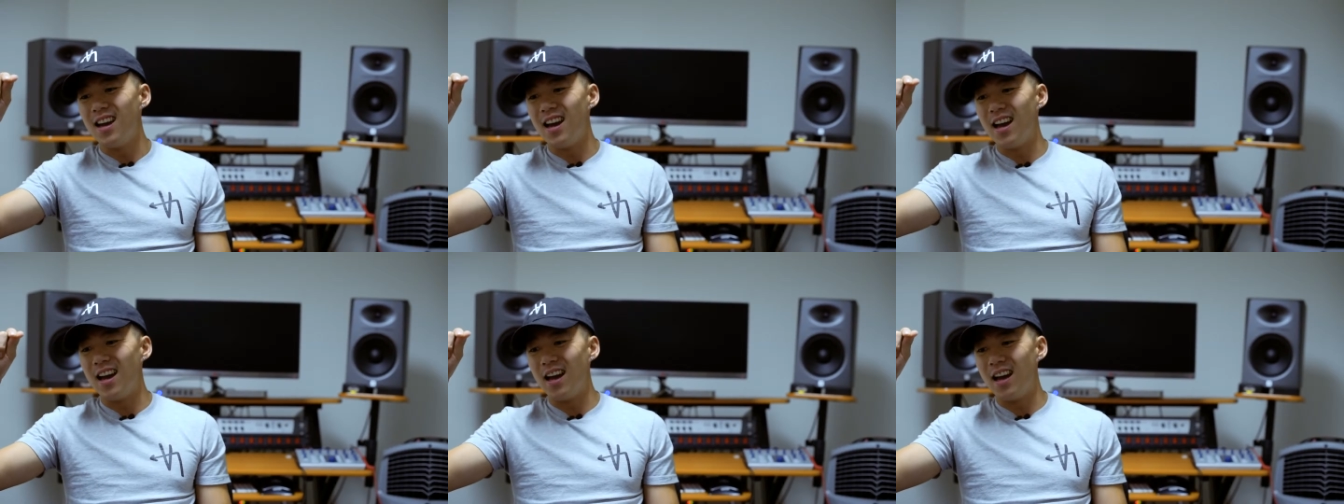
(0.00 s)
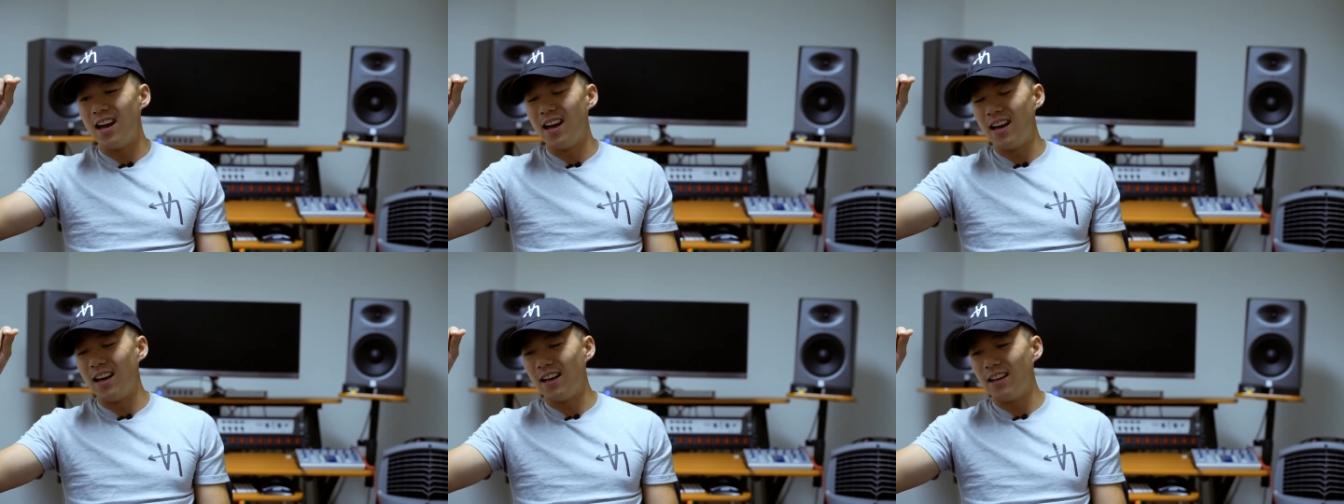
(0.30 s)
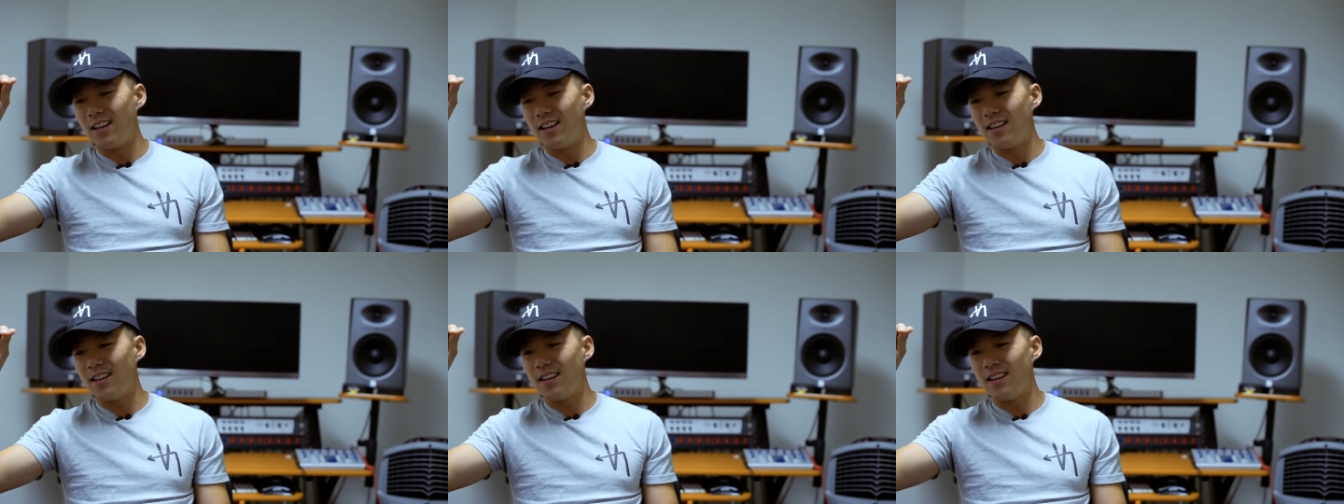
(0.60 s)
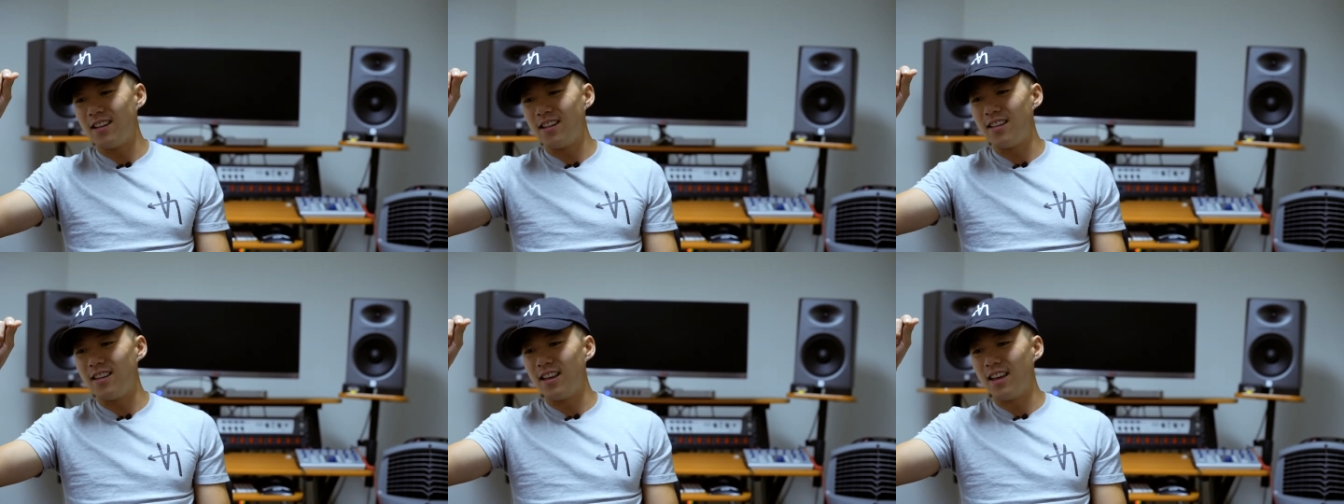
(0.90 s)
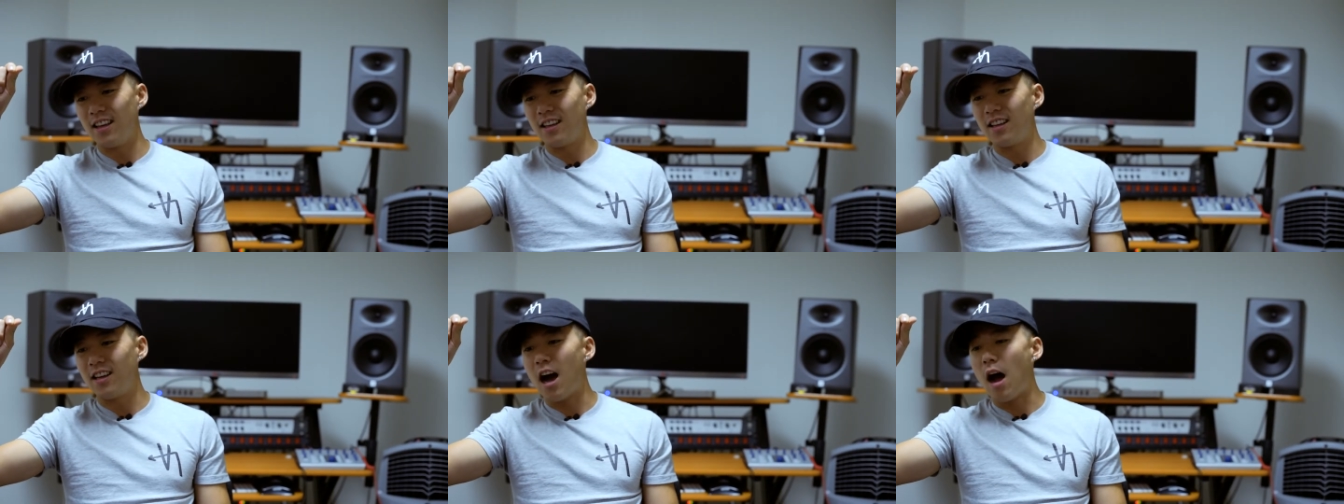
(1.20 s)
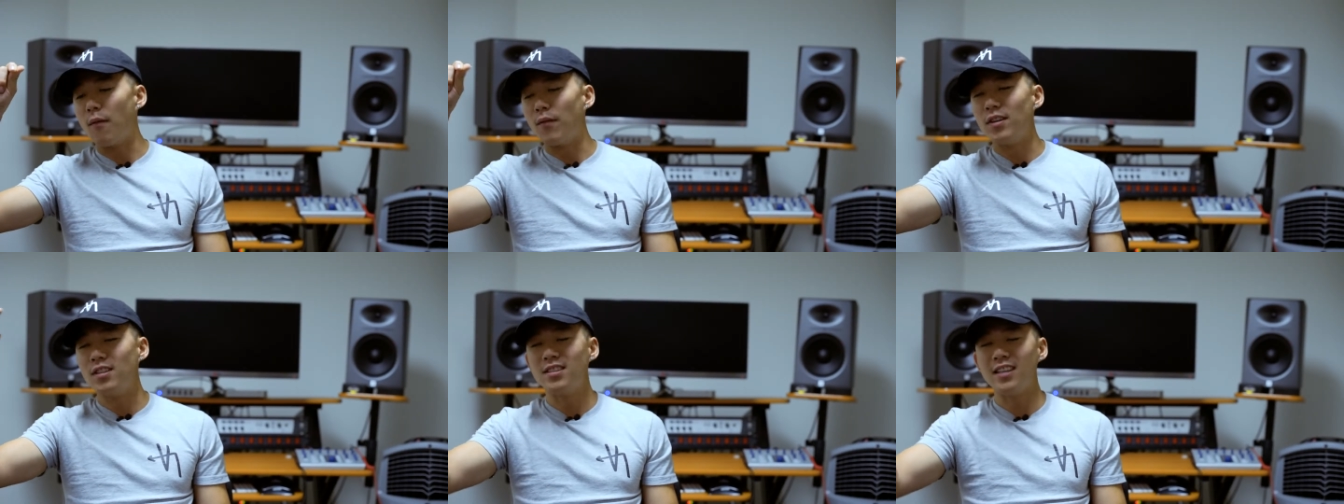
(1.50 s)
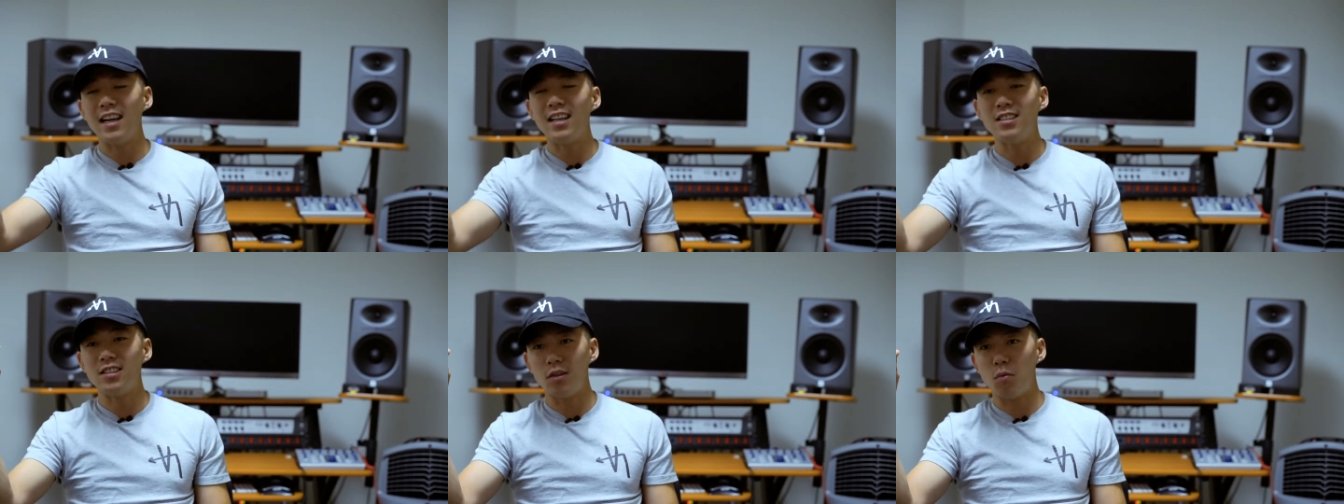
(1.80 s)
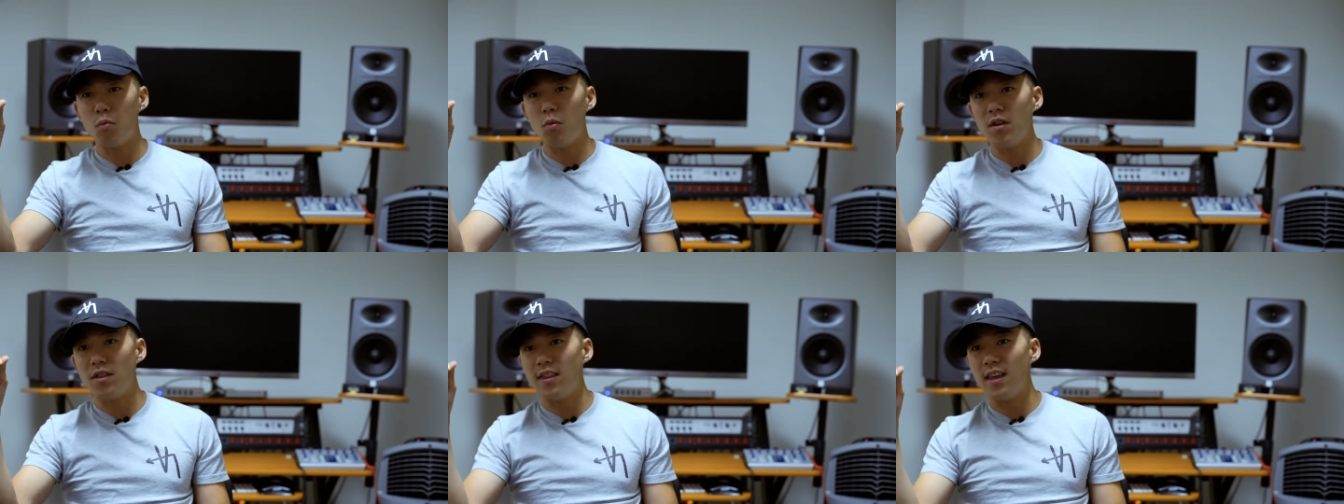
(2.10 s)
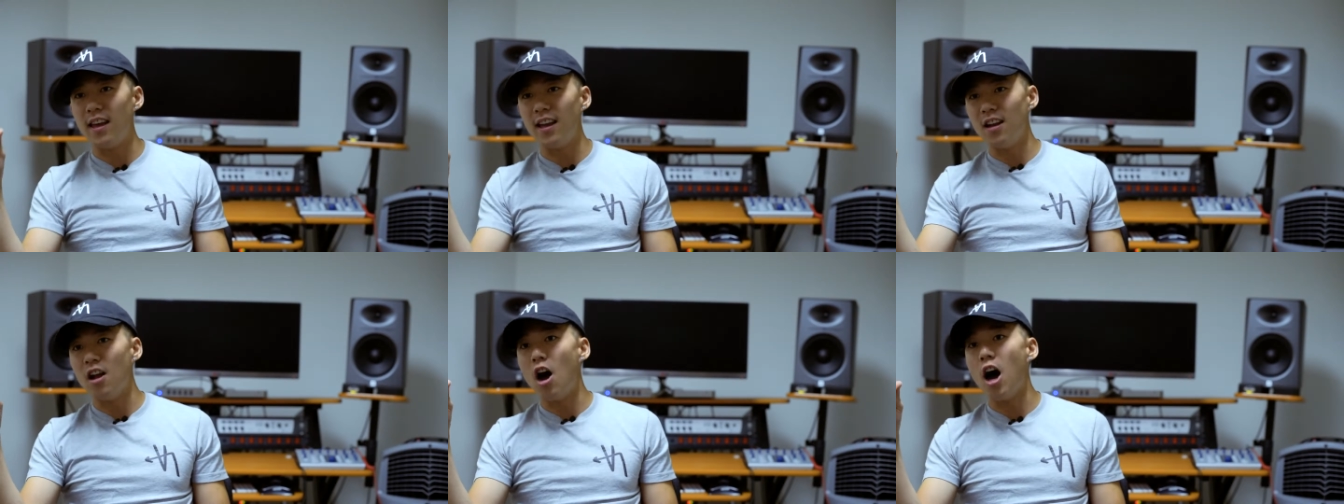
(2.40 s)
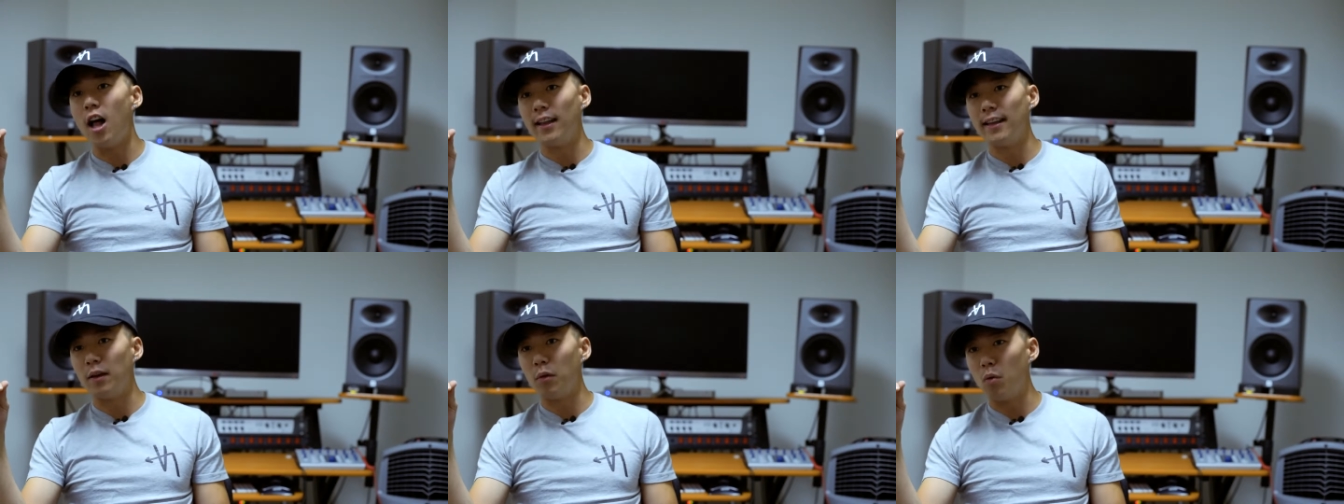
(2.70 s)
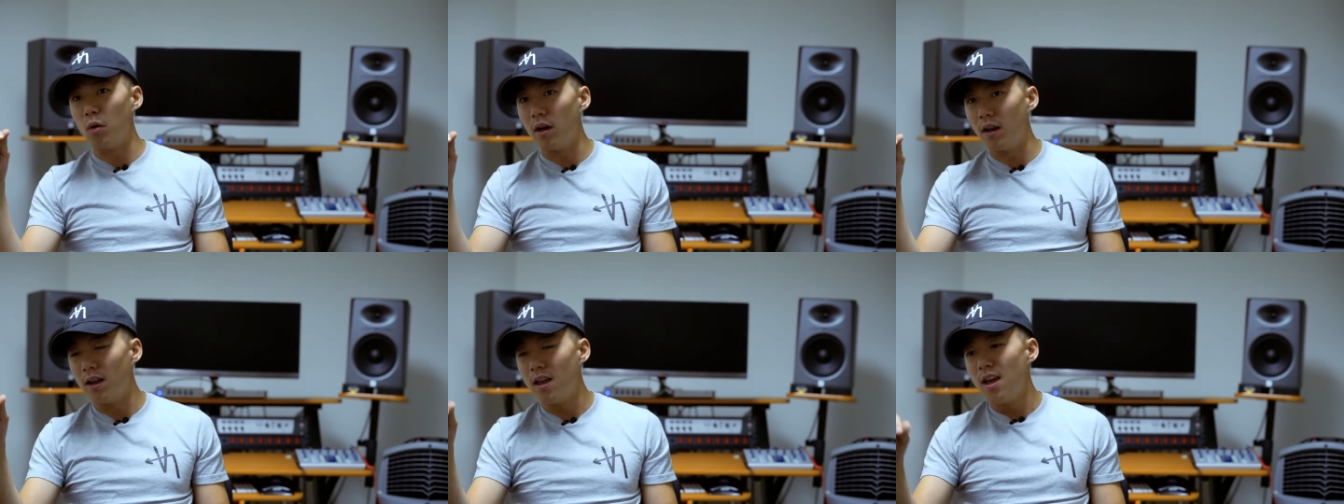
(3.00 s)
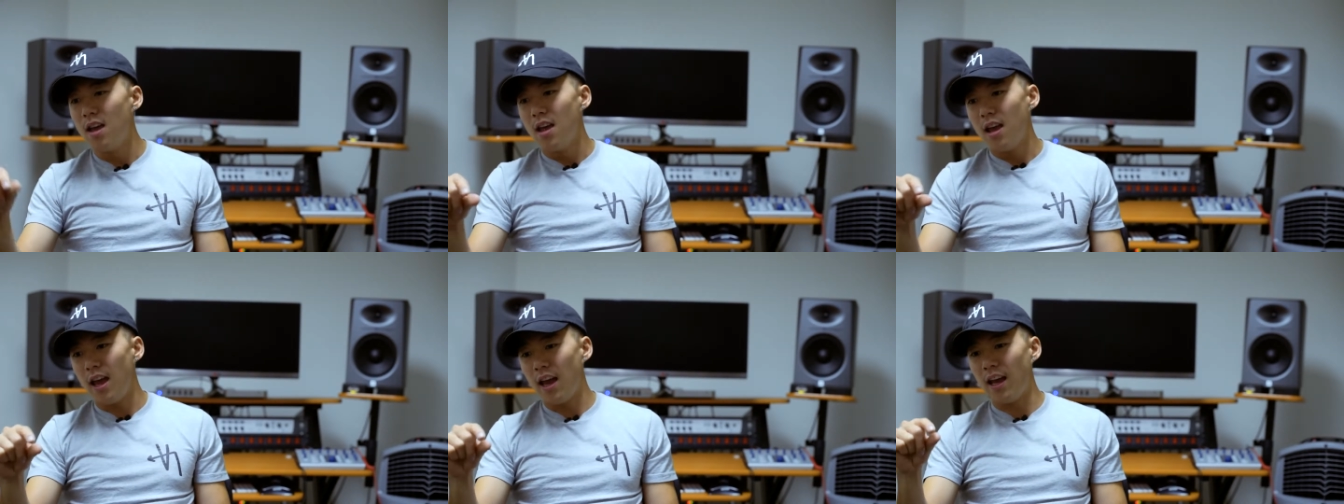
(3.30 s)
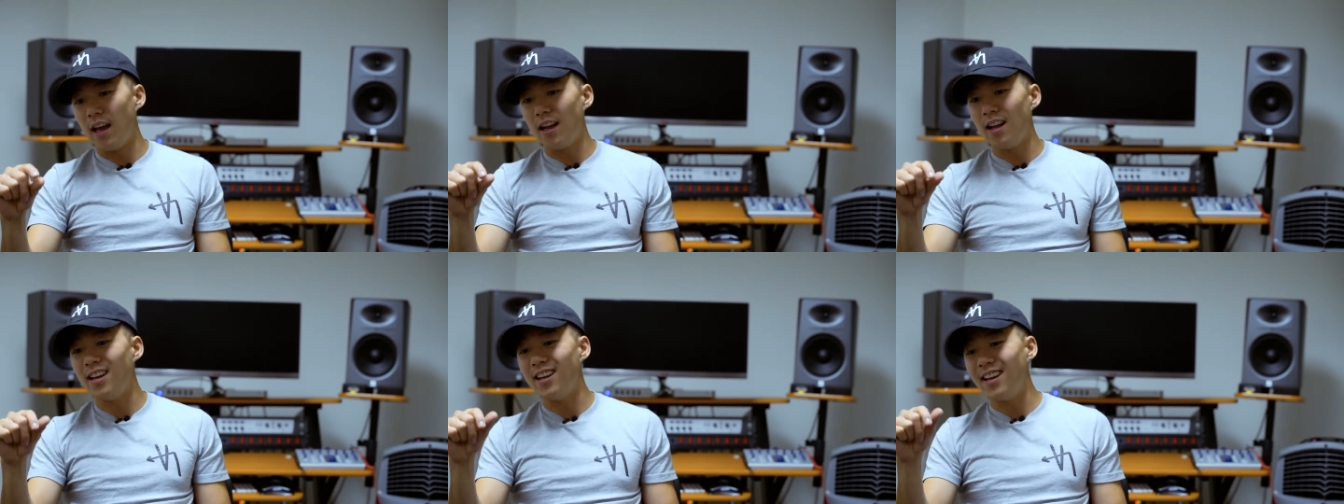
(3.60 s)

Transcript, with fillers: uh, the conversation within Hollywood, and